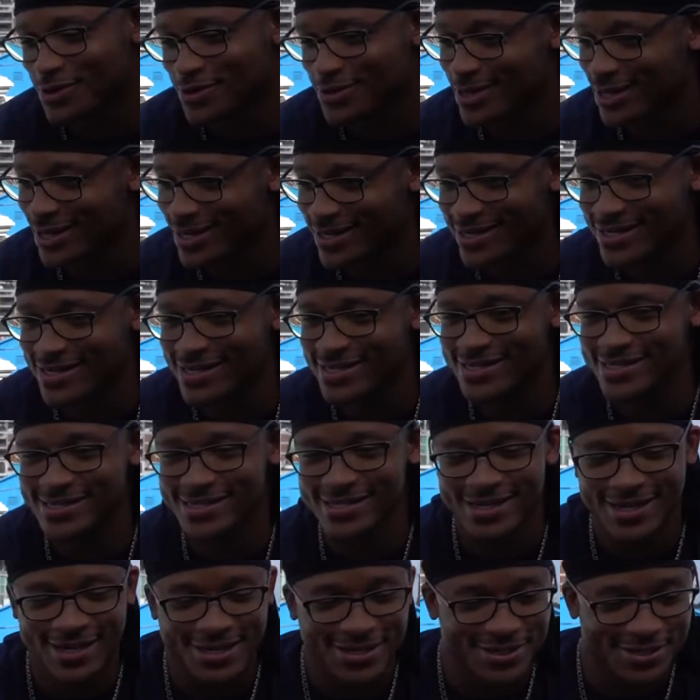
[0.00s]
go like this.
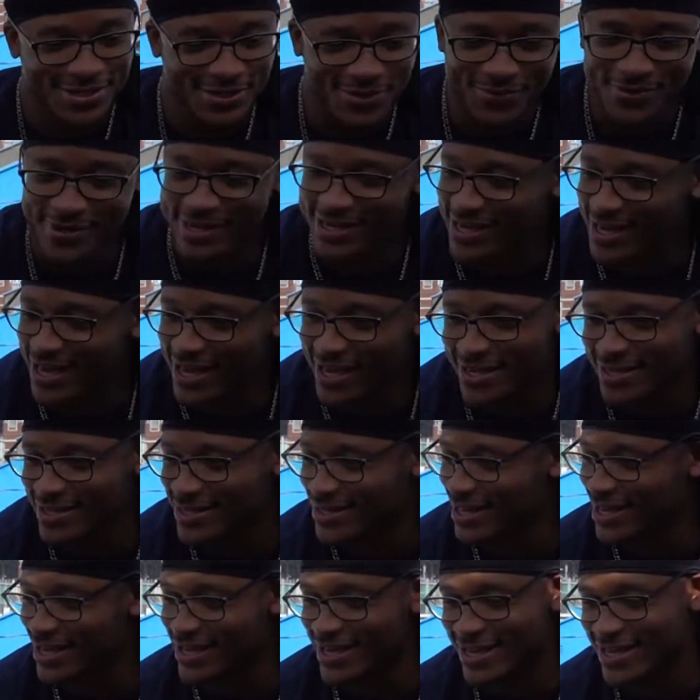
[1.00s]
So we can't,
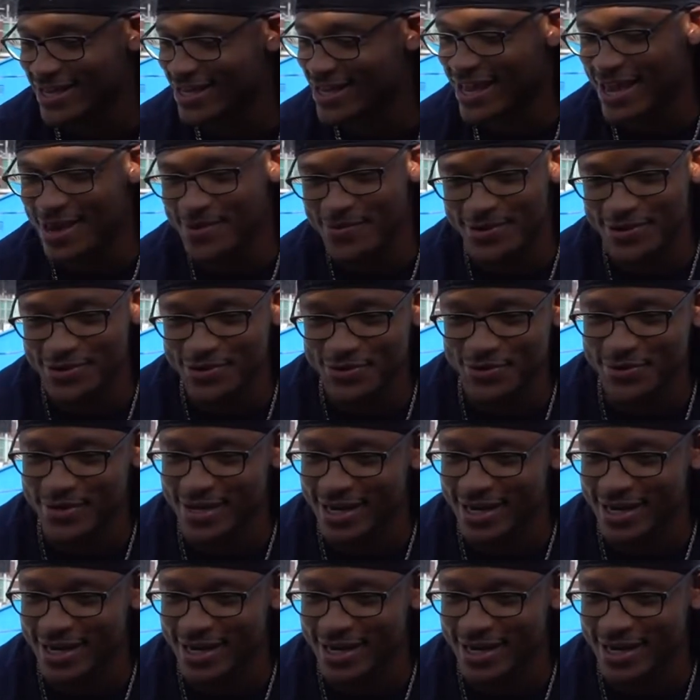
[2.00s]
like, he can't be doing